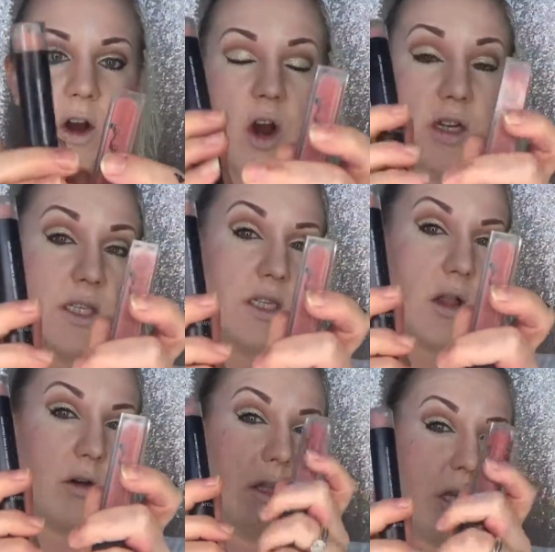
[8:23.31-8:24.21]
our
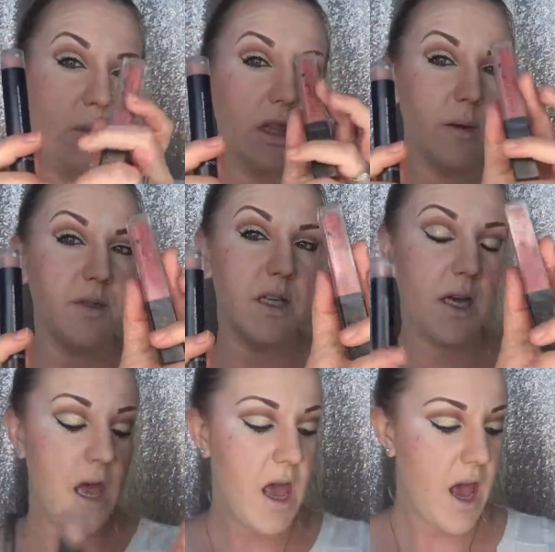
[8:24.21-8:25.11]
Stellar Liquid Lipstick,